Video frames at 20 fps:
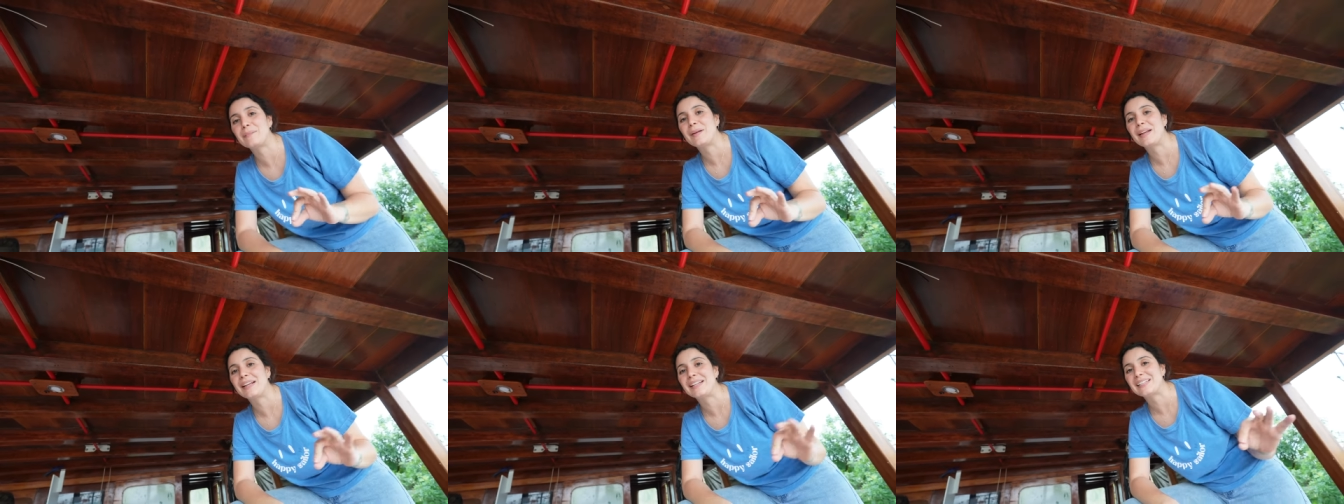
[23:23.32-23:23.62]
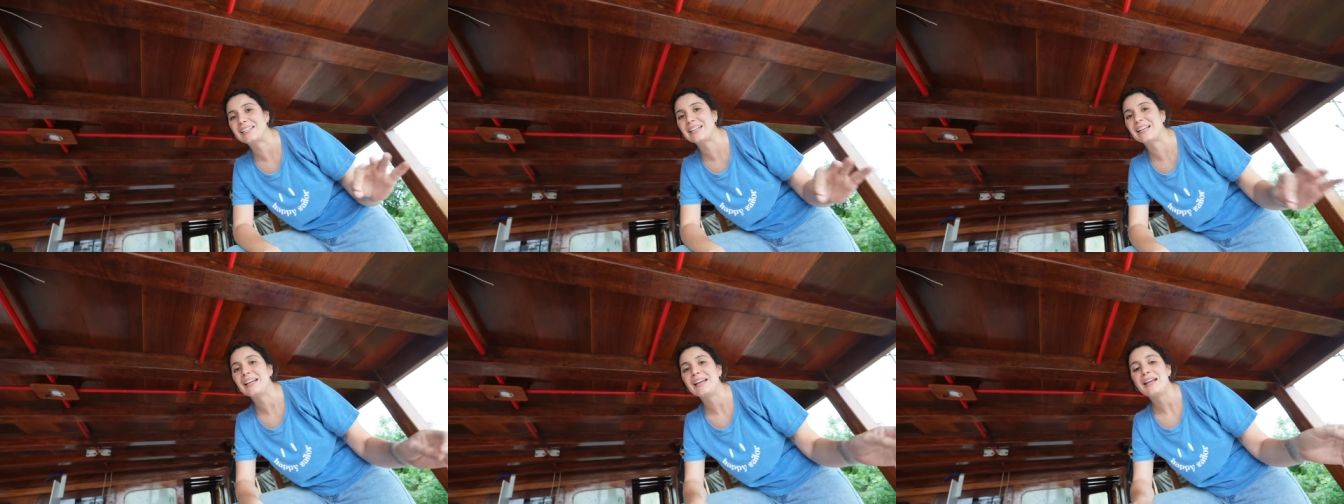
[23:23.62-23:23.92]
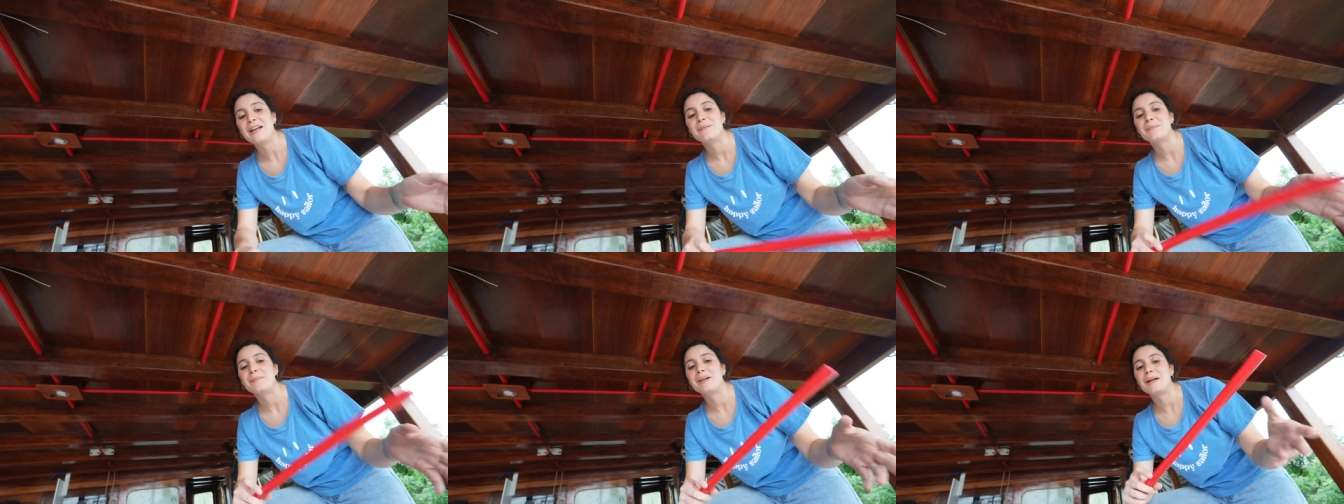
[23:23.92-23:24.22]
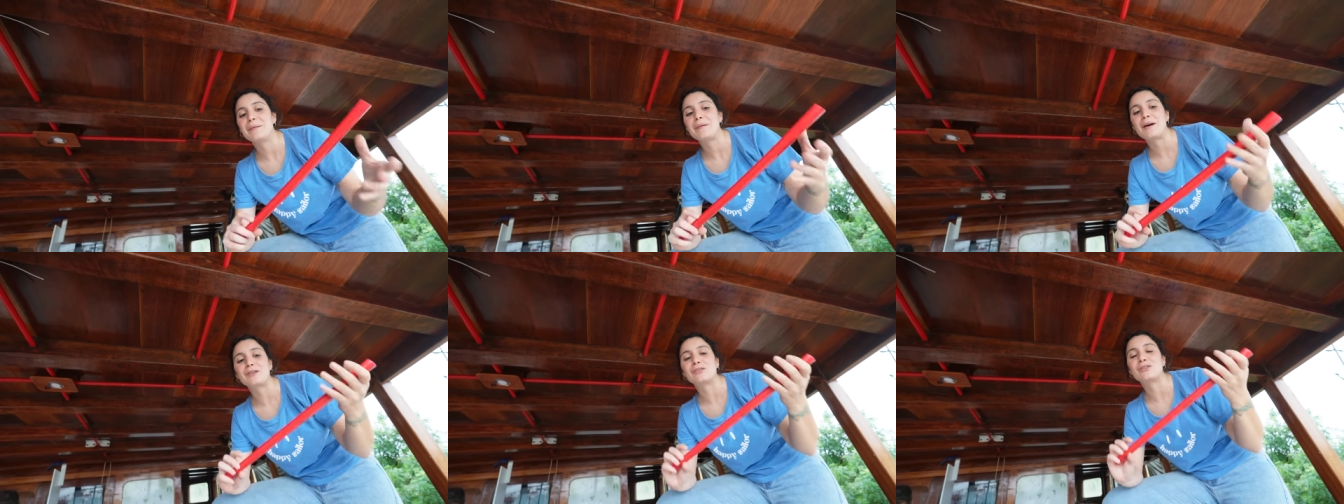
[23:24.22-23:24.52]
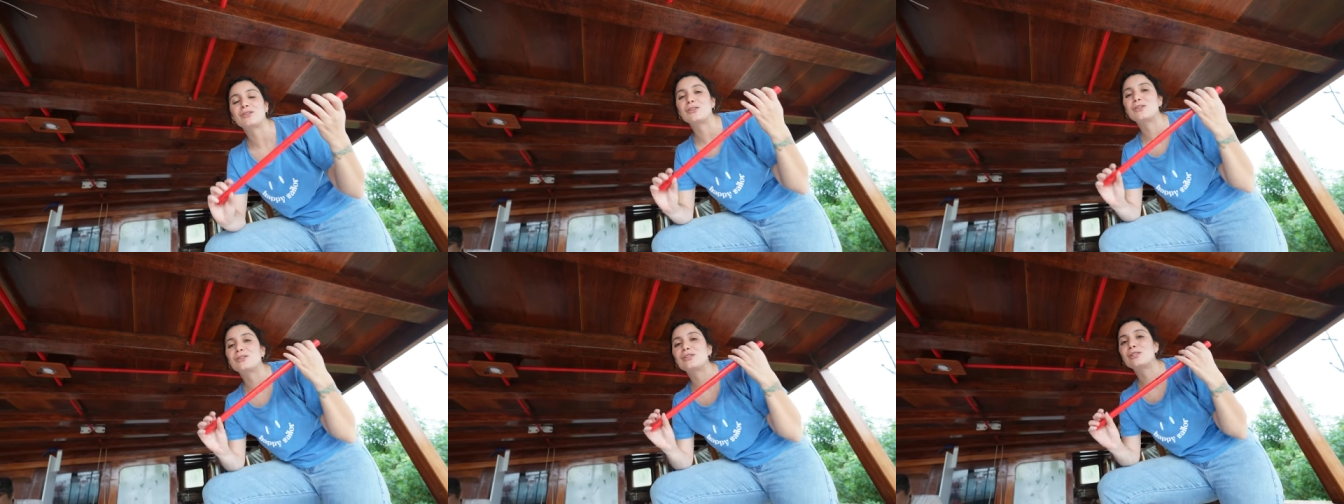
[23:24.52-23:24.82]
amazing, but I'm
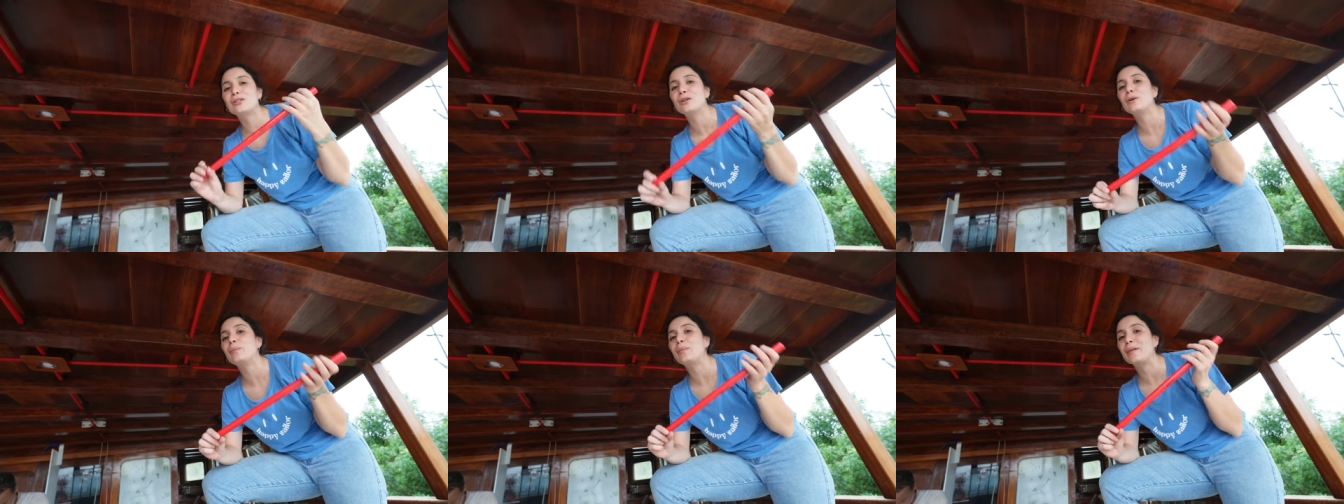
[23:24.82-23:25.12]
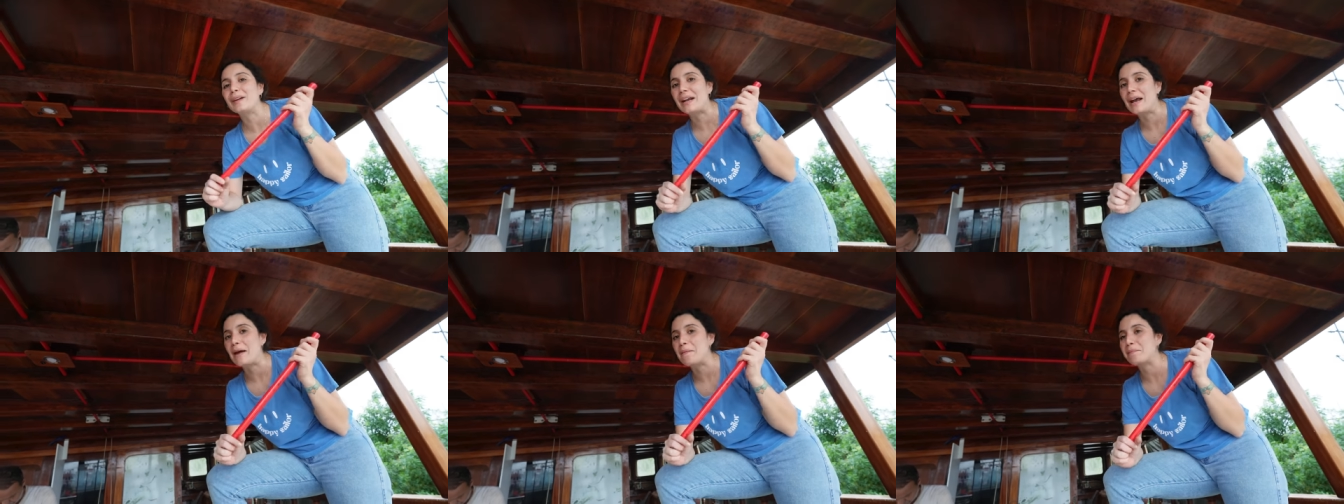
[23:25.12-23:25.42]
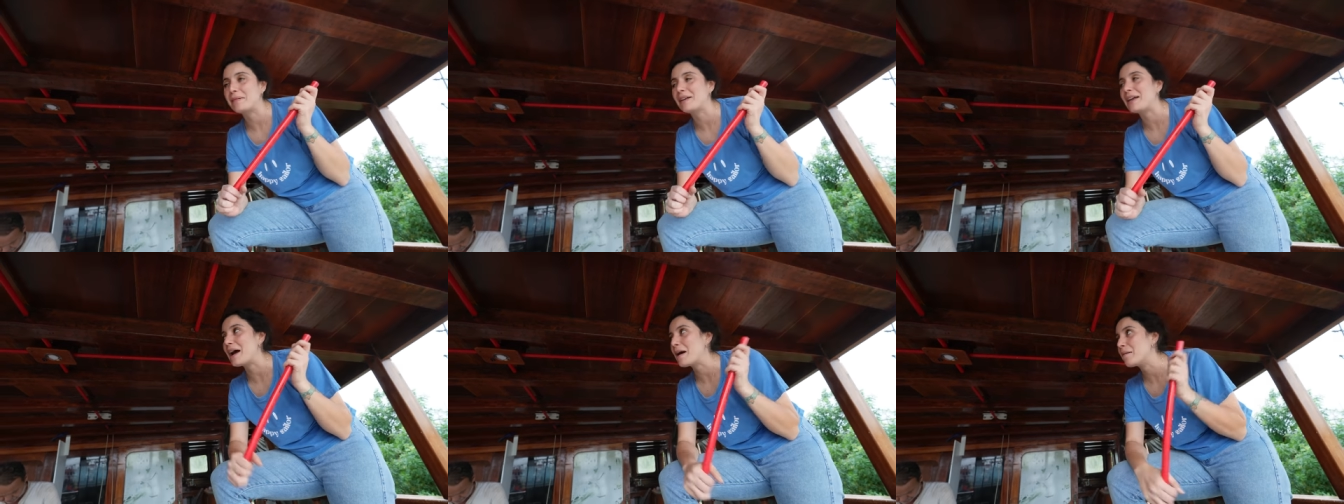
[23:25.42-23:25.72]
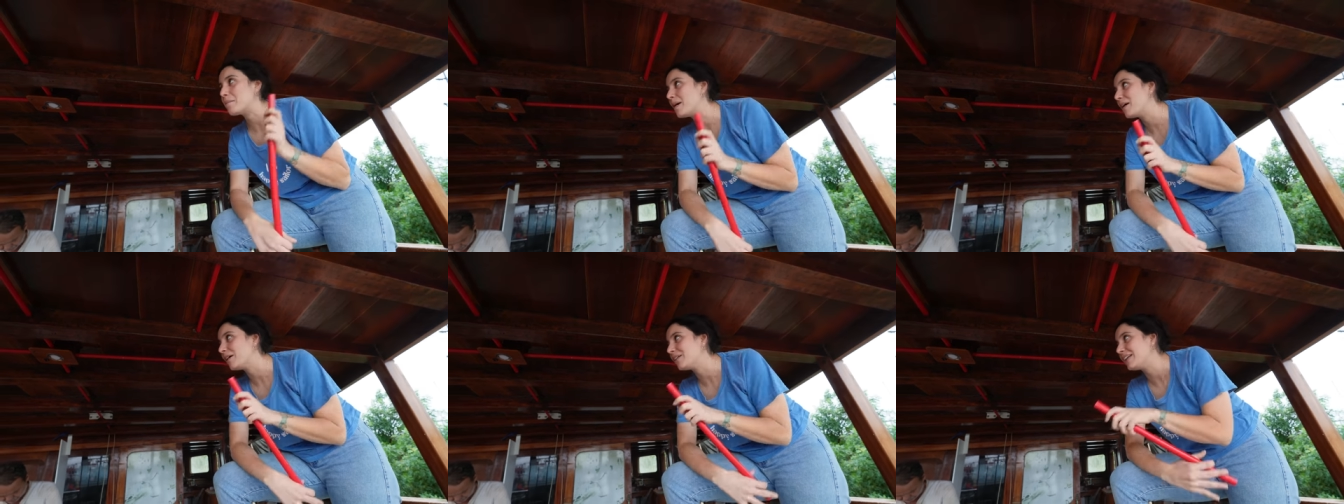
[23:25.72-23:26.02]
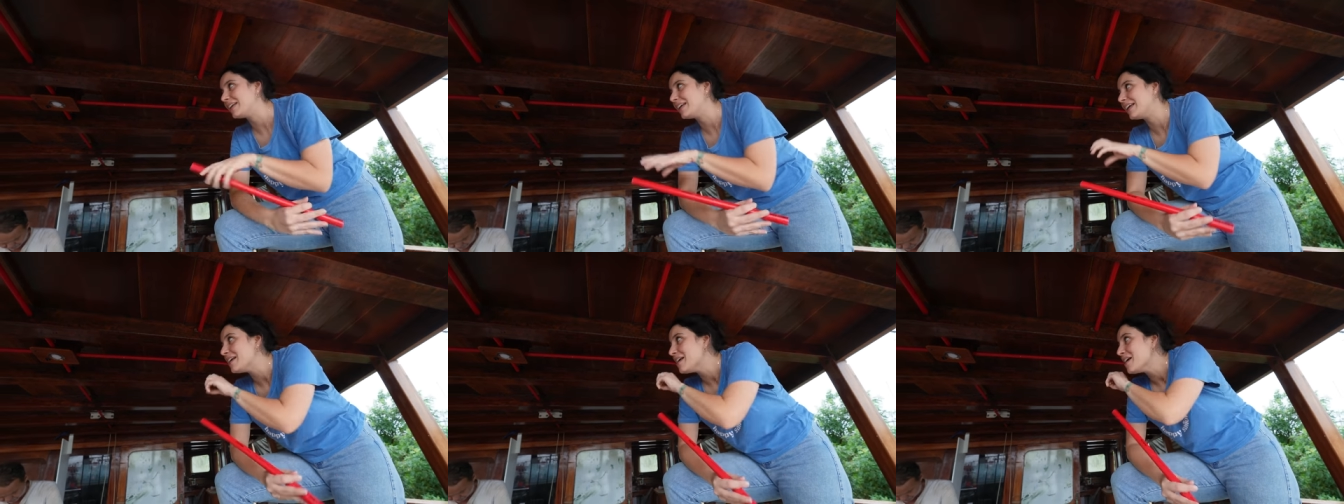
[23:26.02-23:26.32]
also super happy
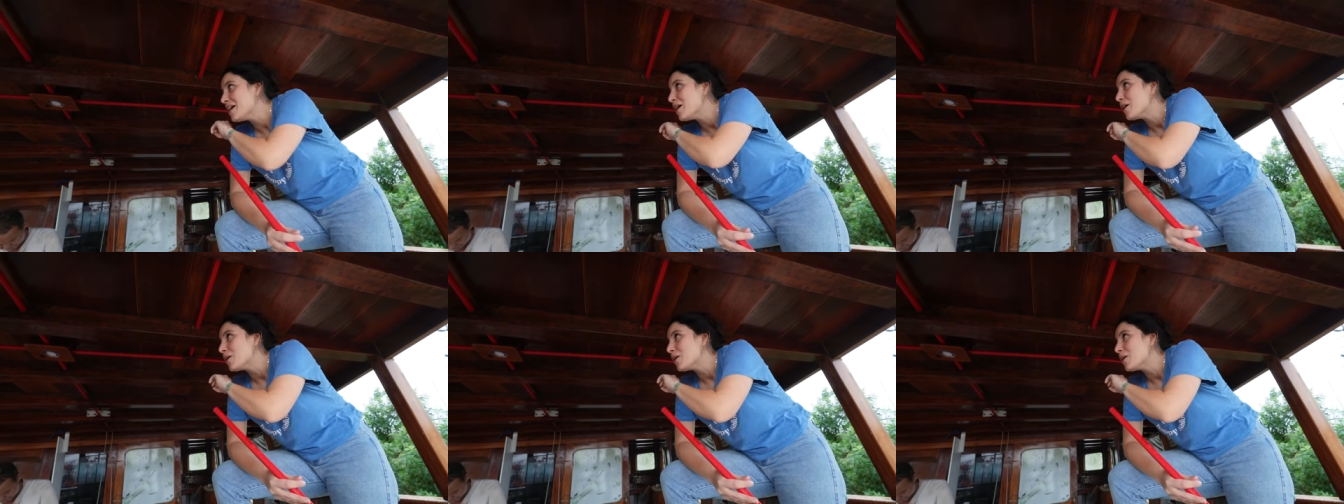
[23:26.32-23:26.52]
about the